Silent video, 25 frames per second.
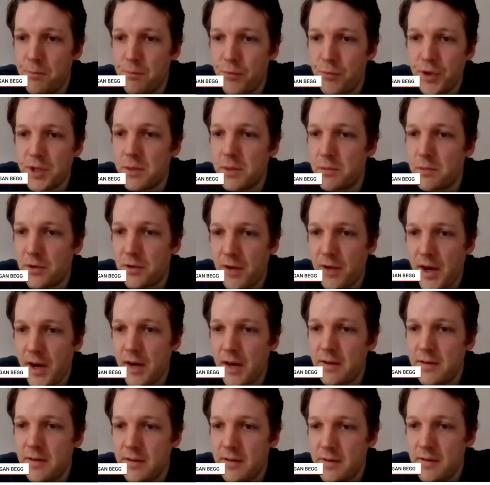bring them
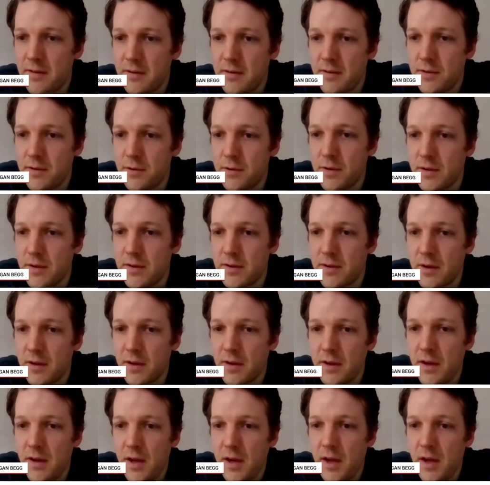around to it.
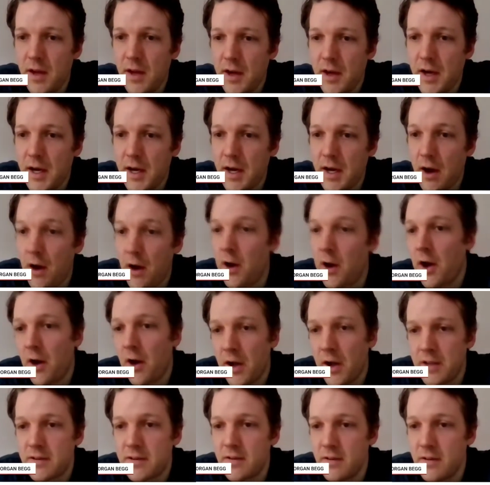So
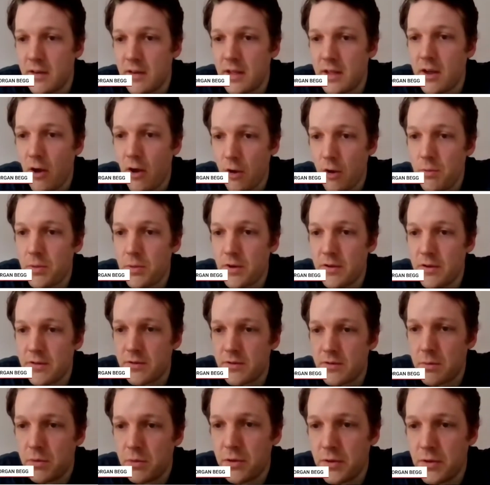I certainly hope
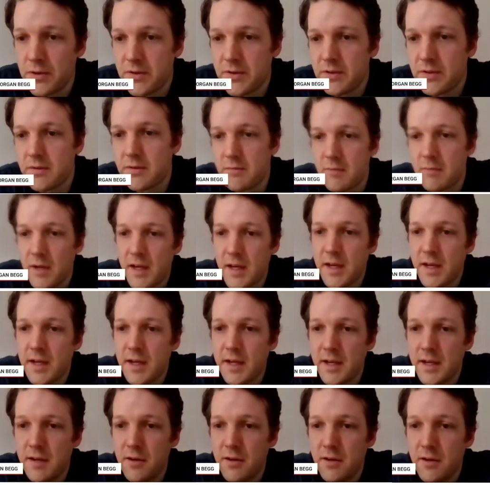those reports
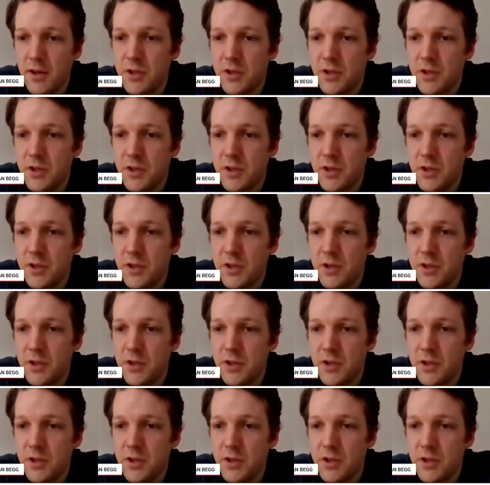are